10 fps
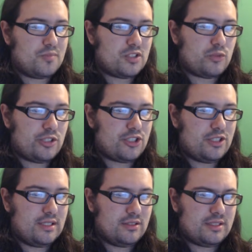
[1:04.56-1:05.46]
Switch
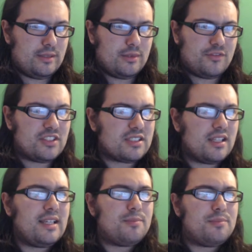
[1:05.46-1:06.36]
DLC, but if it's
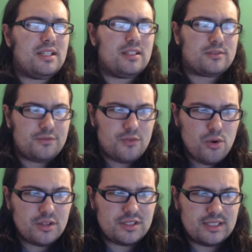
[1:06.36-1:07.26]
like
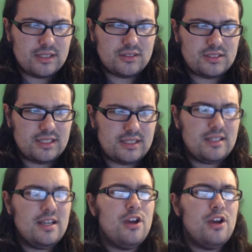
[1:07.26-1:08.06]
PS4 DLC,